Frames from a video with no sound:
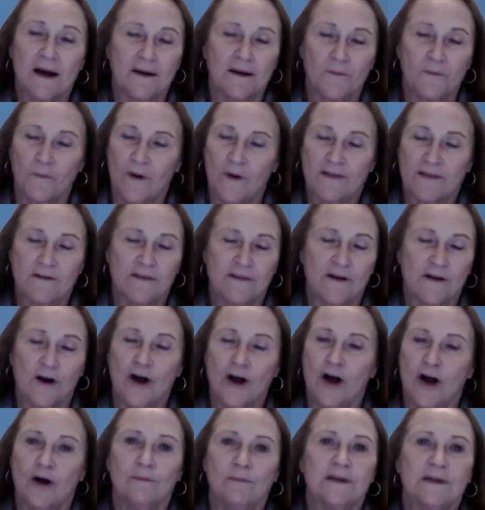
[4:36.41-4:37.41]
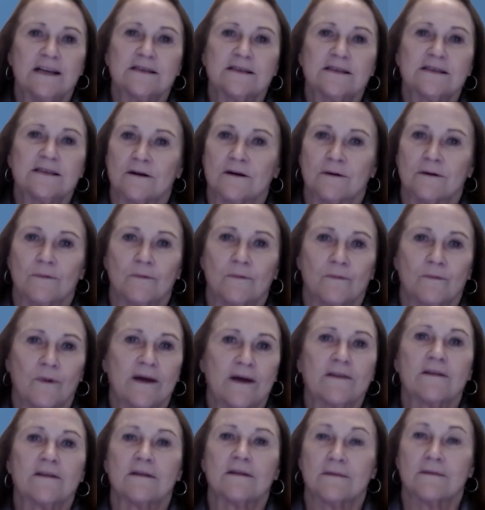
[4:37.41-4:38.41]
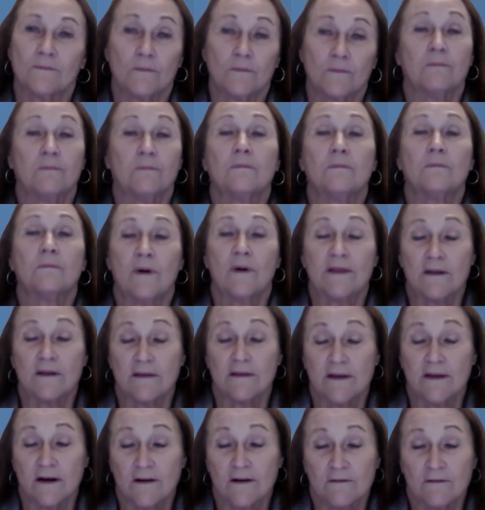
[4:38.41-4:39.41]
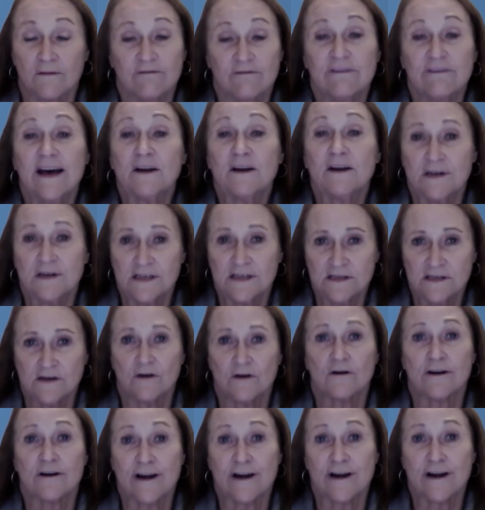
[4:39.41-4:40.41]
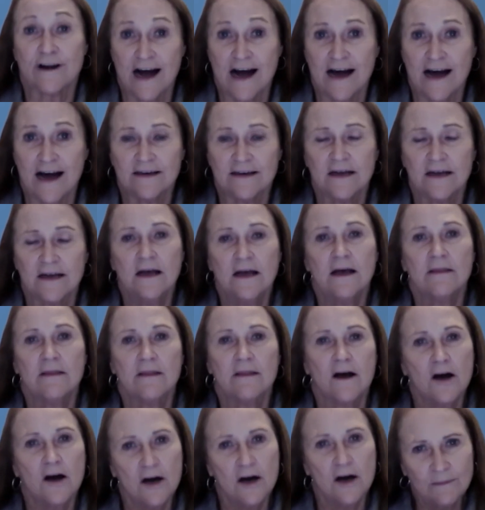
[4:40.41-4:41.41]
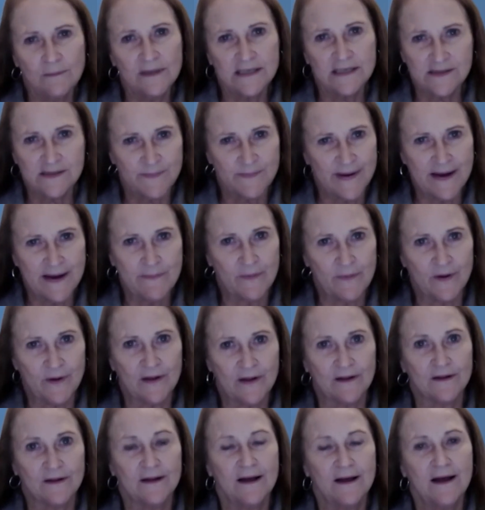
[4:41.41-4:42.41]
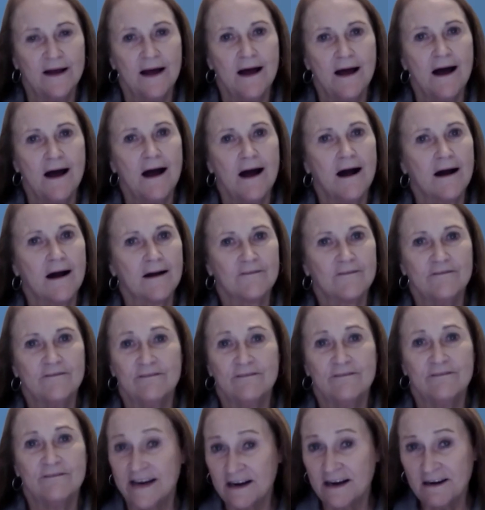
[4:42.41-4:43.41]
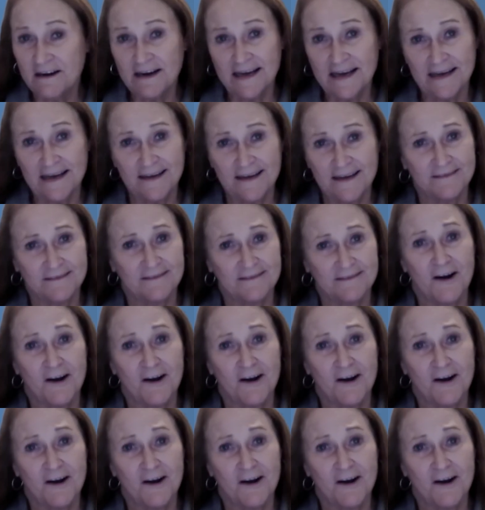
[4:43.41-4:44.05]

whether they're homeless or whether they're veterans or not, the homeless people are very